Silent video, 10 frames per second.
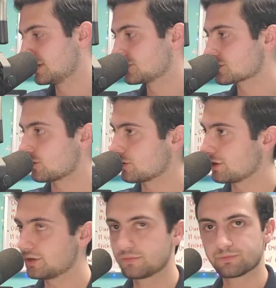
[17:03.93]

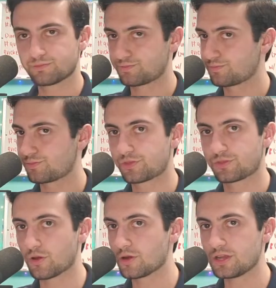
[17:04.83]
scoring
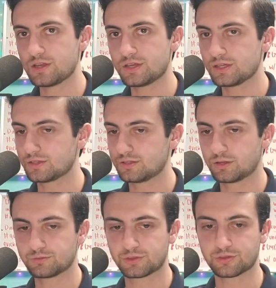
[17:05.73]
30
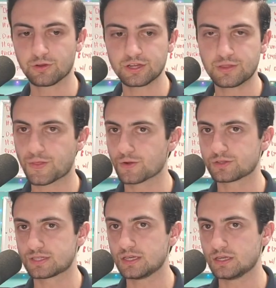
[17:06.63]
and
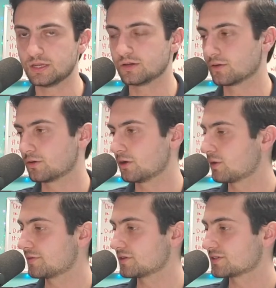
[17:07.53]
13 or
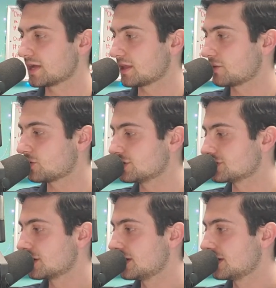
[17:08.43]
whatever his stat line was